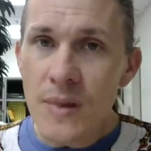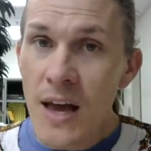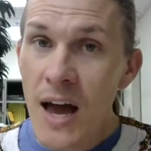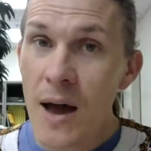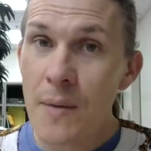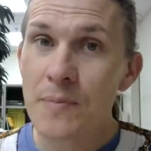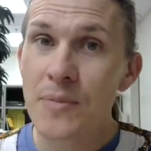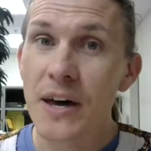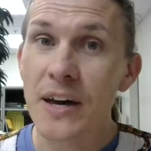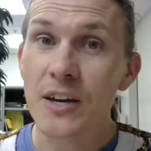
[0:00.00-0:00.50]

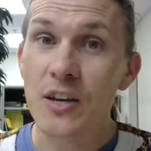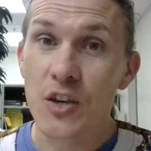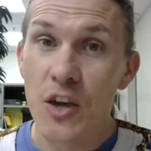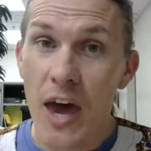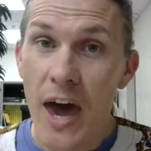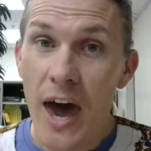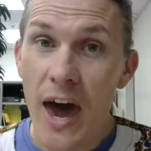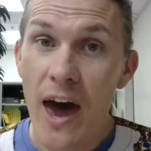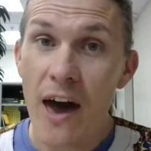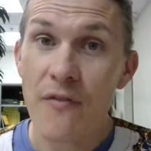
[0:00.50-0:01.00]
I'm like
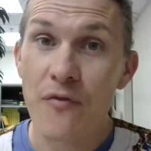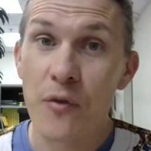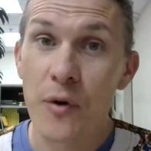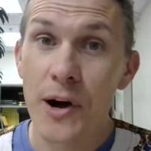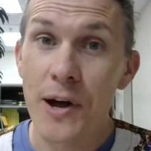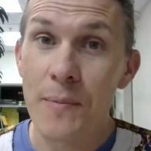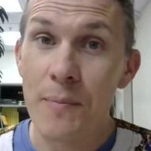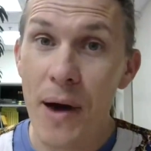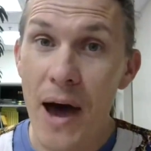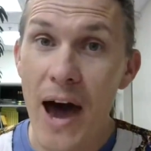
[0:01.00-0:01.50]

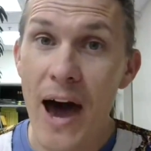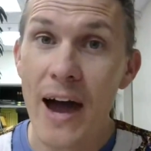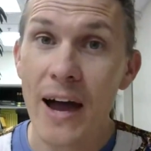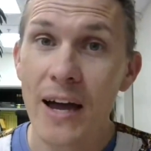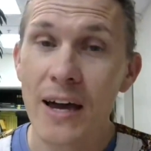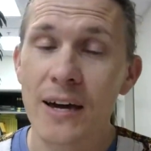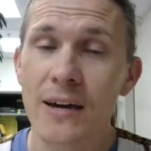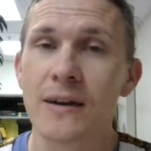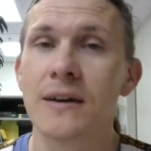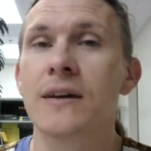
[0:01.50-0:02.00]
halfway
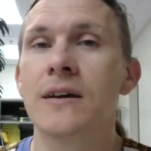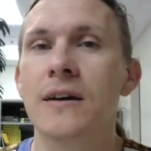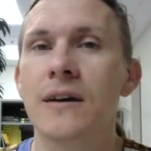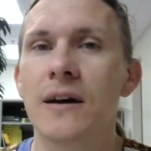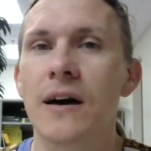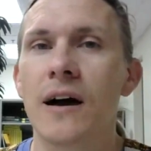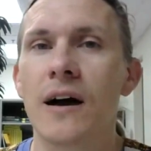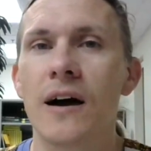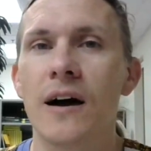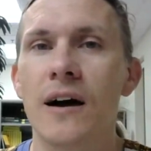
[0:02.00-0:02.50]
back.
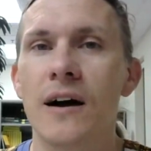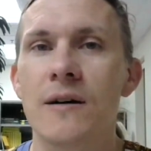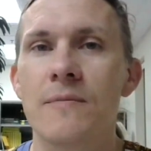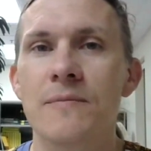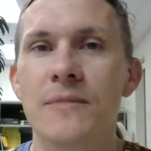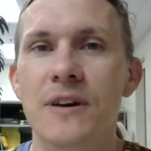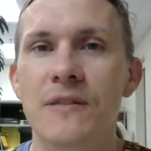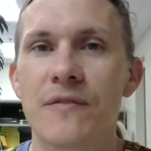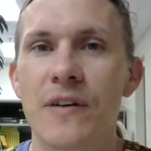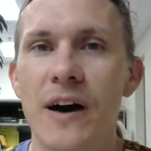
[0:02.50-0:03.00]

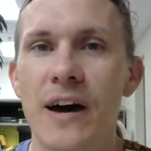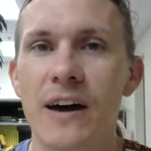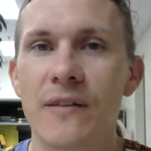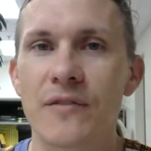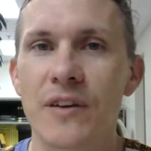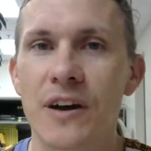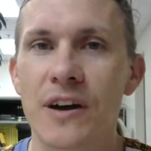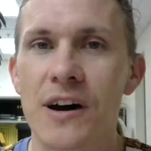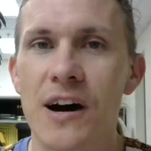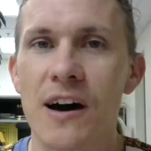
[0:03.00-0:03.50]
If I
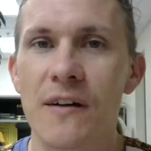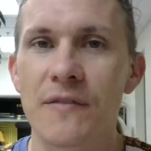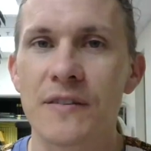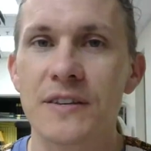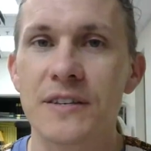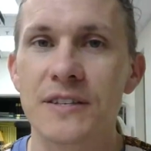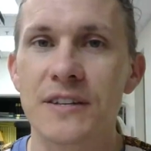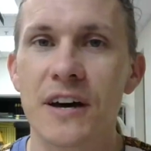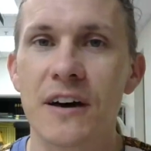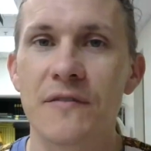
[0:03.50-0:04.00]
have to cough
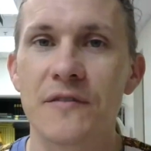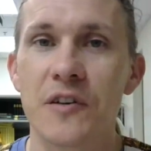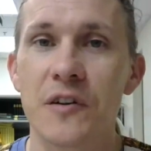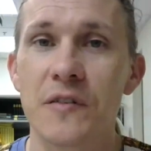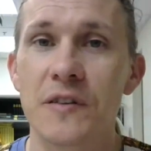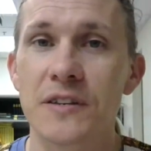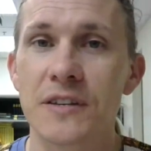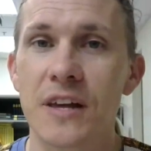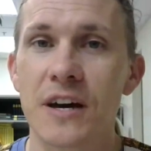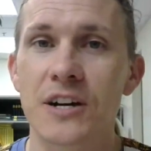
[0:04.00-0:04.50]
and stuff
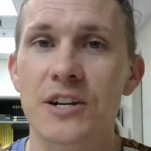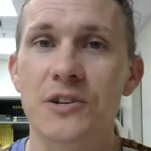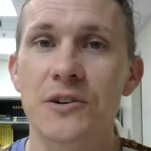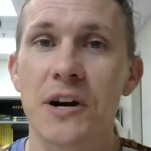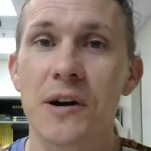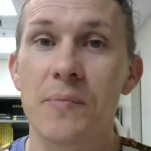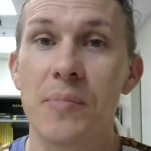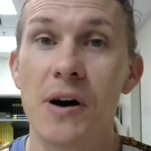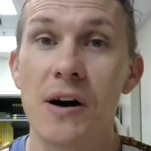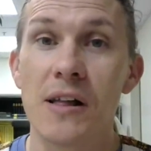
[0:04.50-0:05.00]
during this
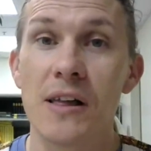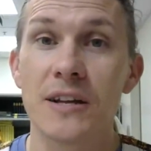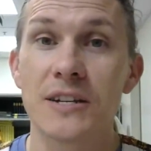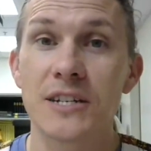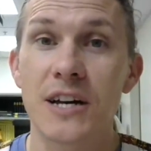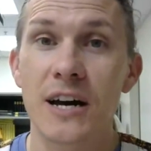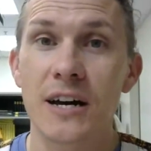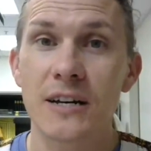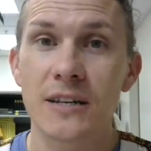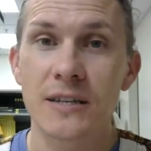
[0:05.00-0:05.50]
lecture, I
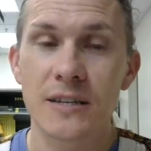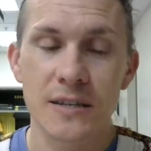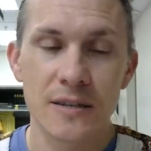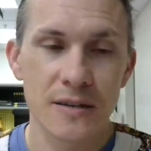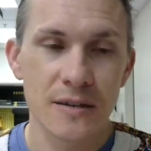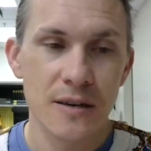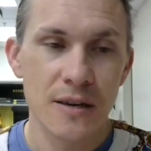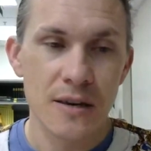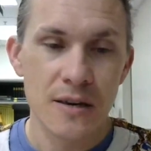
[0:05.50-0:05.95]
apologize.